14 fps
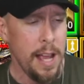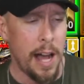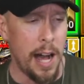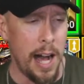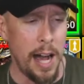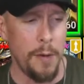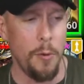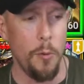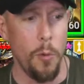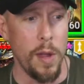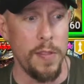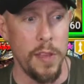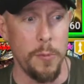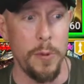Uh,
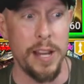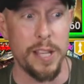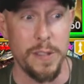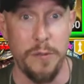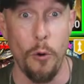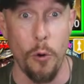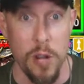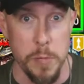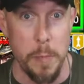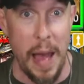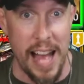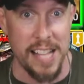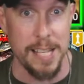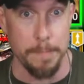when, the, when it's Forge Pass